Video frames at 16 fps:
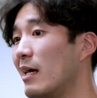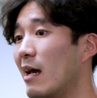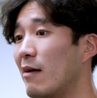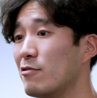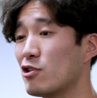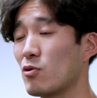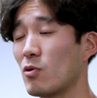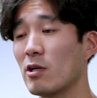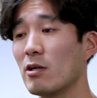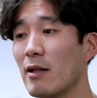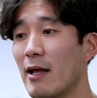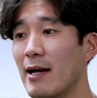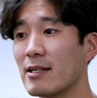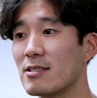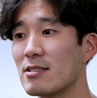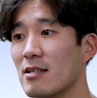have shorter
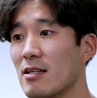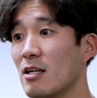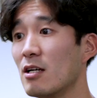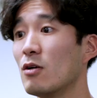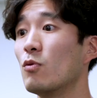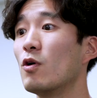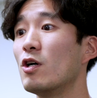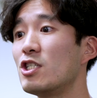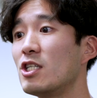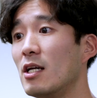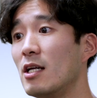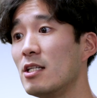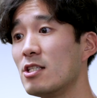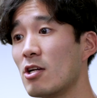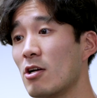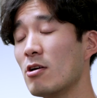legs, which
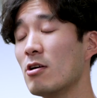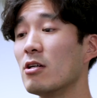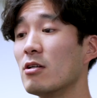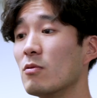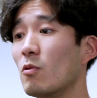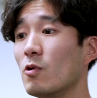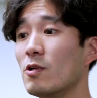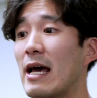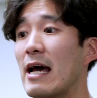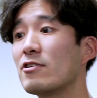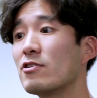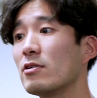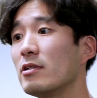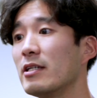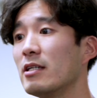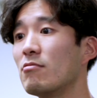in turn will
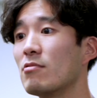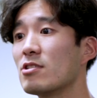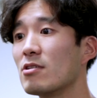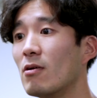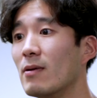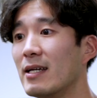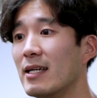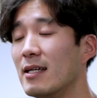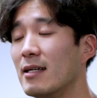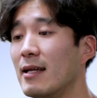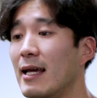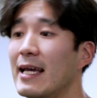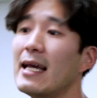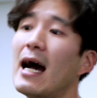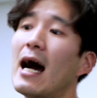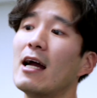naturally result in
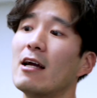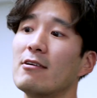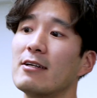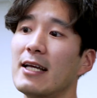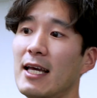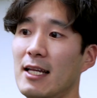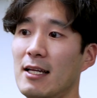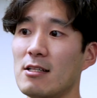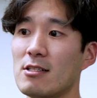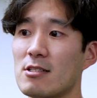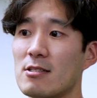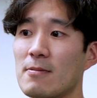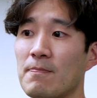a higher cadence.